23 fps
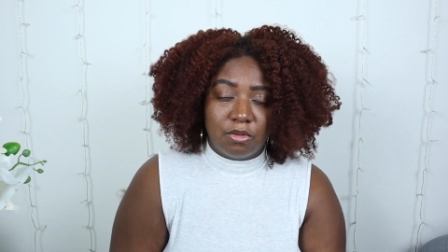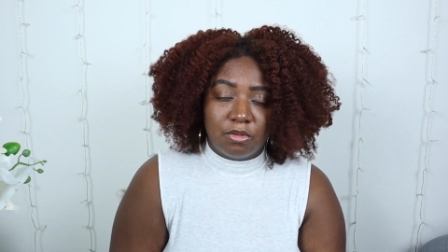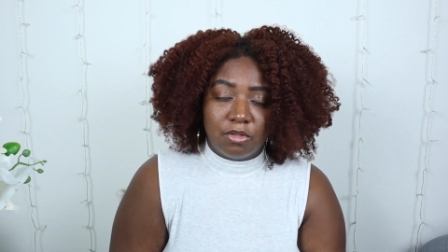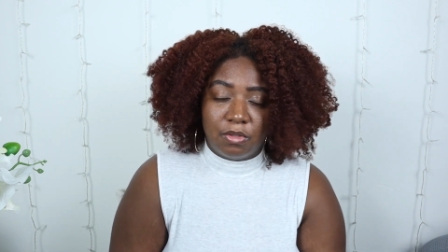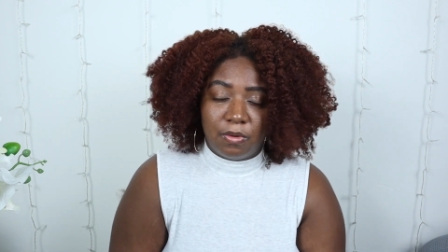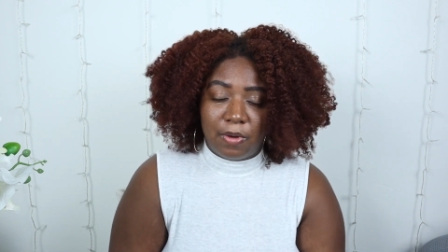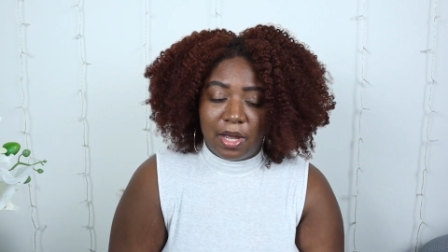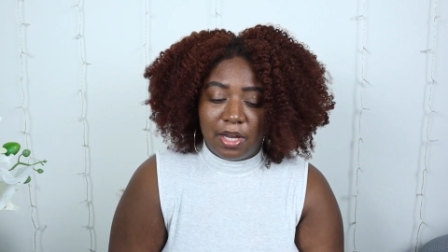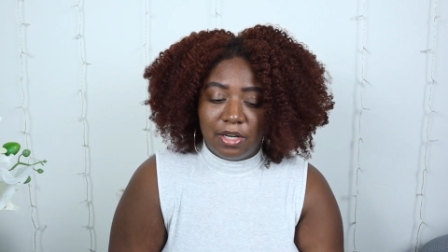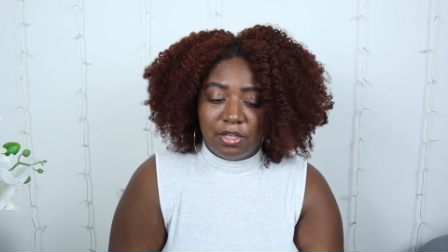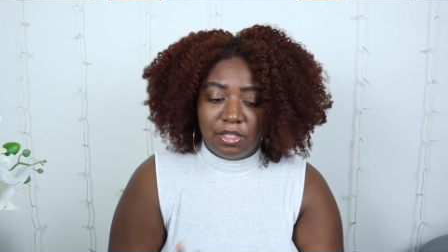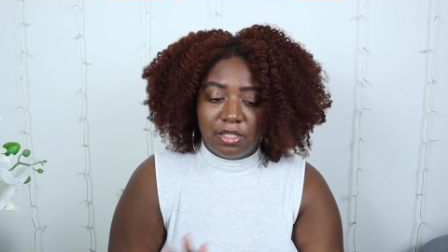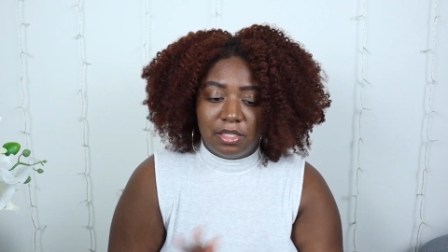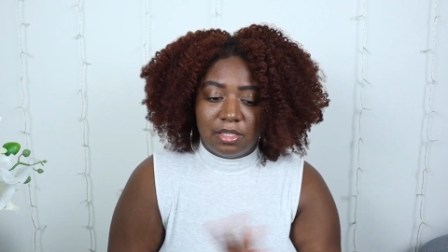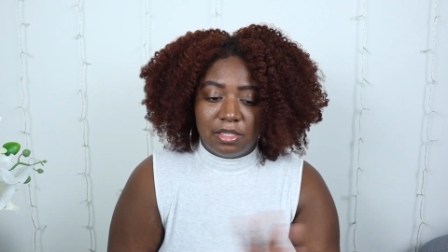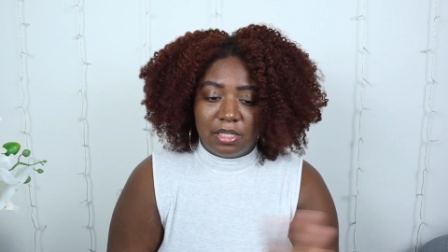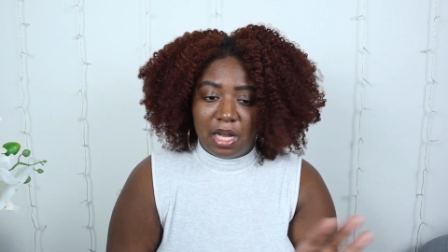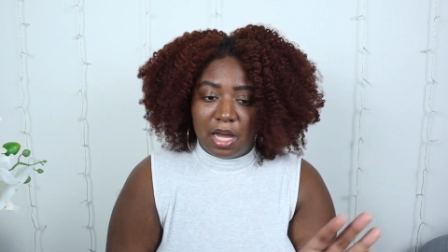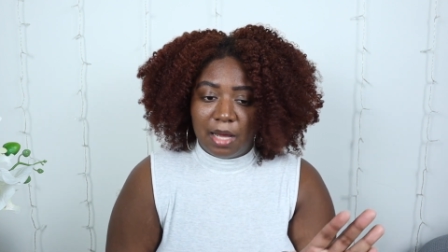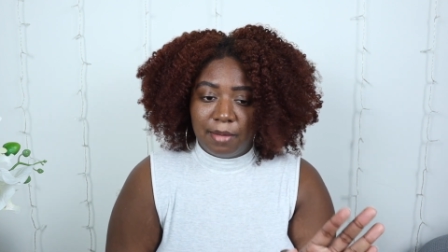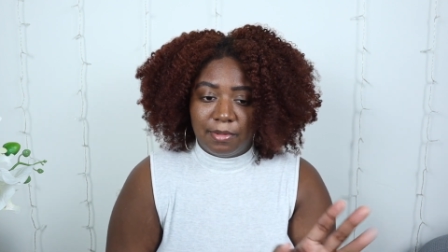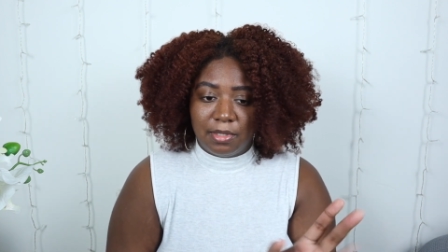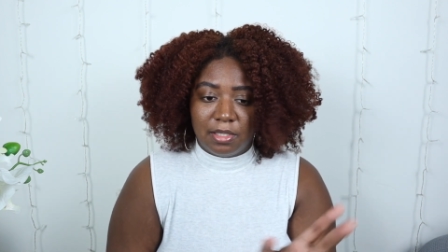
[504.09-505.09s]
So I just
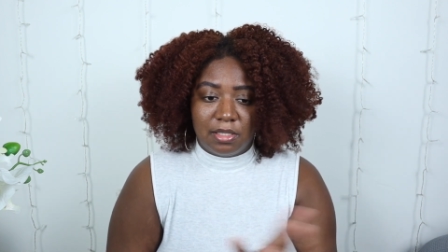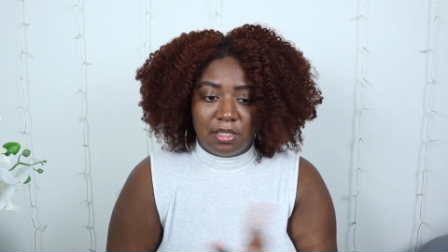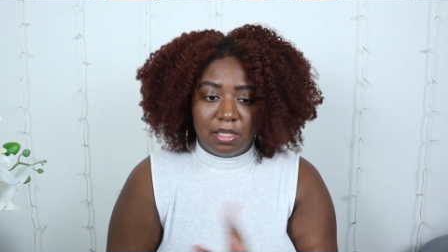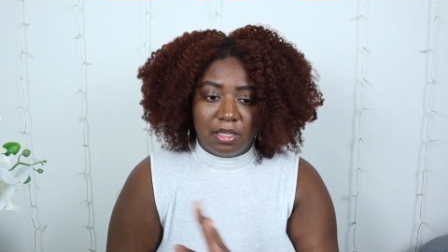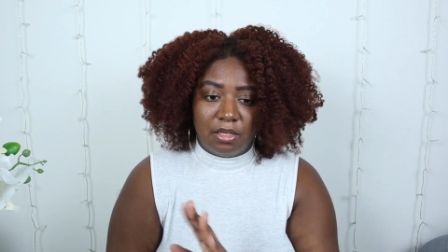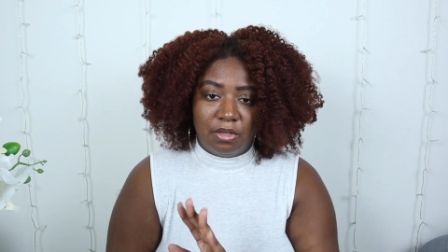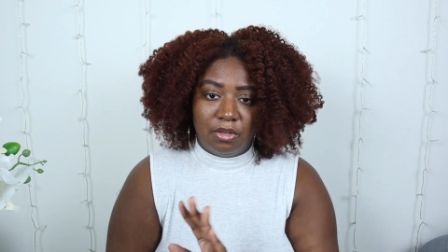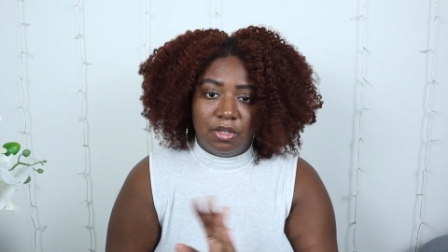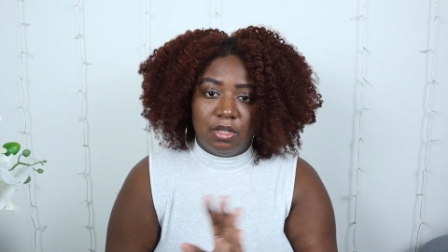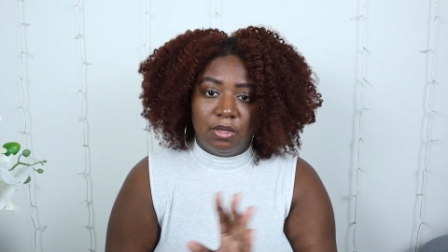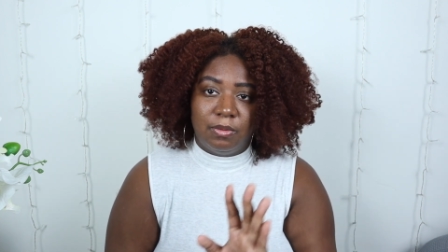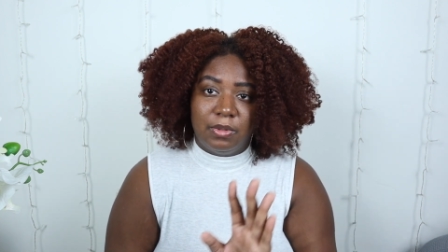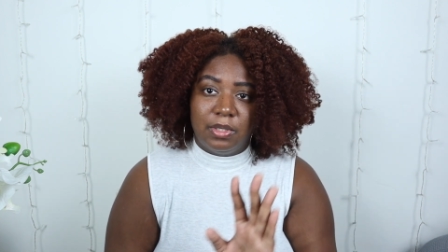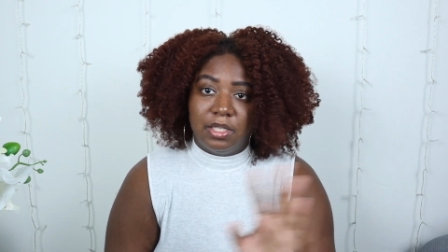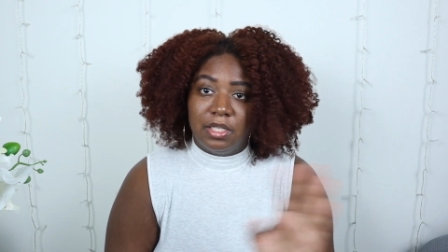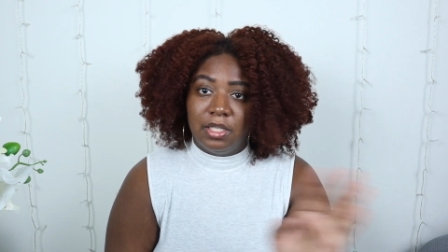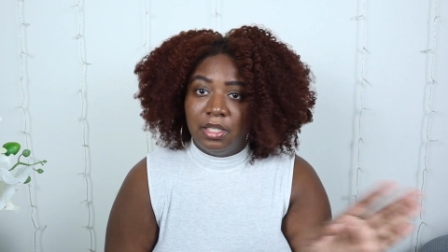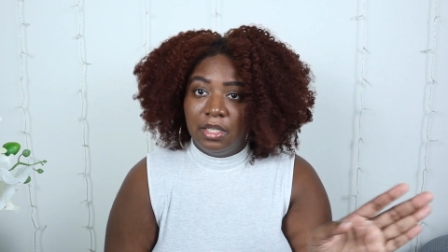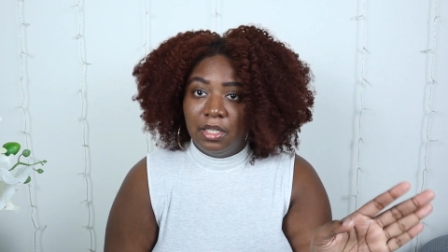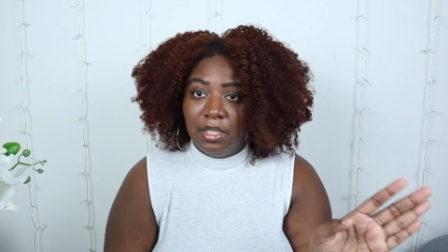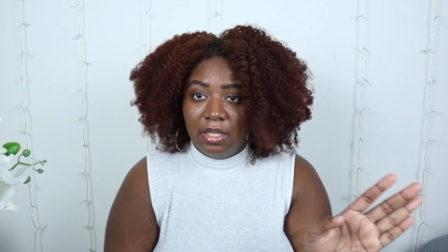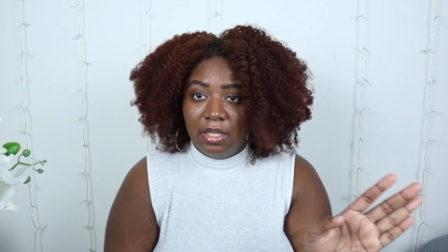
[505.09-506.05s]
stopped. I said, you know what,